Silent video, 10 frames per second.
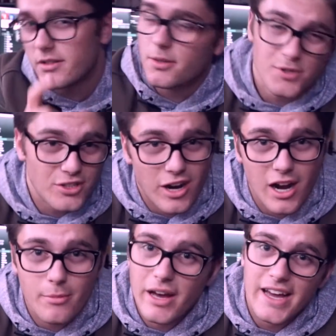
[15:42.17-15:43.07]

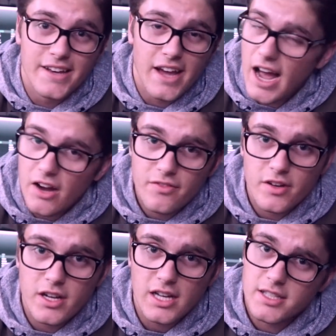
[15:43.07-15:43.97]
subscribe, and have
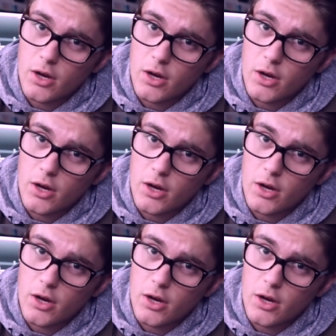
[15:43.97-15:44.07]
fun, guys.